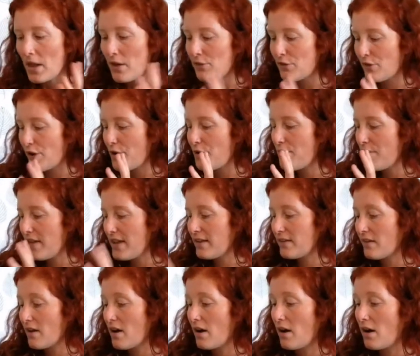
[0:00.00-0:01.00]
So
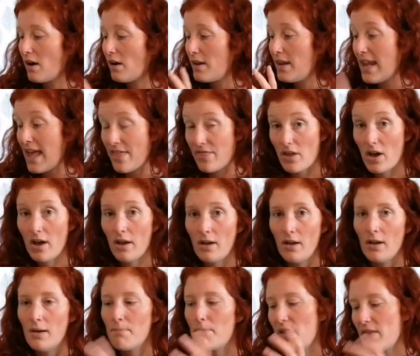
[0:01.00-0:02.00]
these are leather,
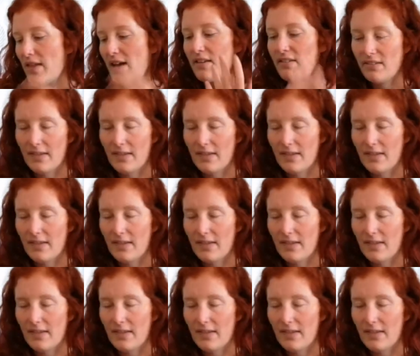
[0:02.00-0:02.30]
but they're